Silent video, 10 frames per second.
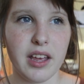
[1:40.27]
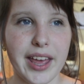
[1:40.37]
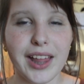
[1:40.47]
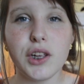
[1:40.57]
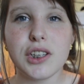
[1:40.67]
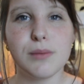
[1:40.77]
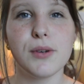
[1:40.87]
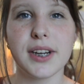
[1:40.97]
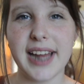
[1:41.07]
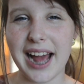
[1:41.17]
it looks
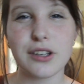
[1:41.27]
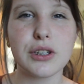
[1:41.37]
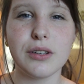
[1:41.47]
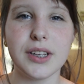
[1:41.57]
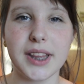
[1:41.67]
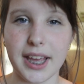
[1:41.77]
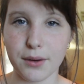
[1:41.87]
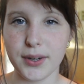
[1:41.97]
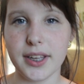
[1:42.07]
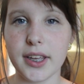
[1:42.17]
more natural and like
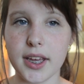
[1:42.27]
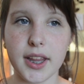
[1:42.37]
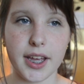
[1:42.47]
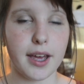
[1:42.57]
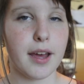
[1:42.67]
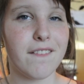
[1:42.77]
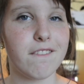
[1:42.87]
really like